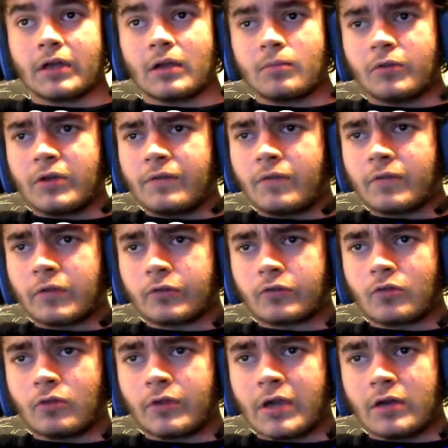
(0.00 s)
I believe if I
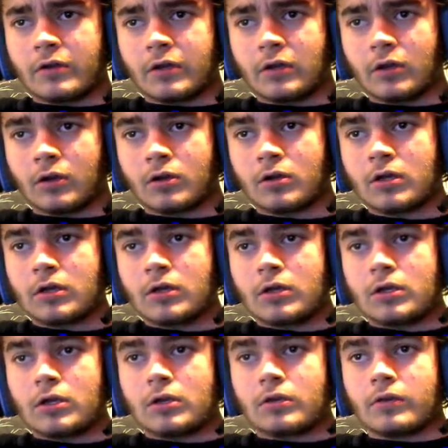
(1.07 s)
scroll down here,
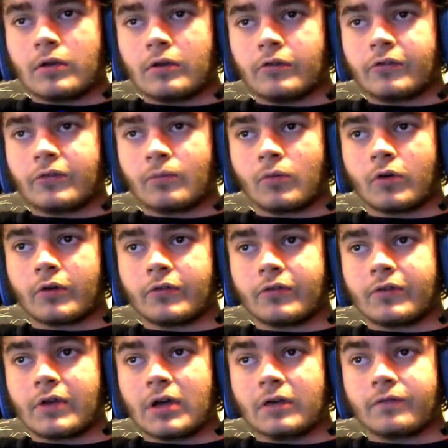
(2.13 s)
there's some more
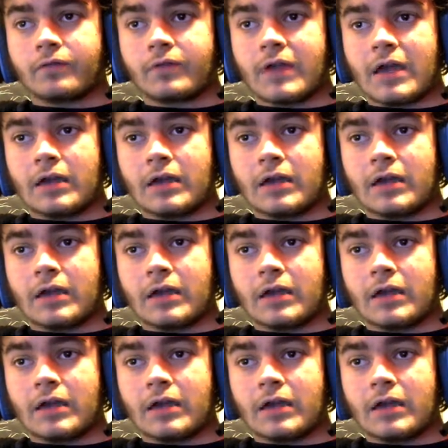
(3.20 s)
stuff that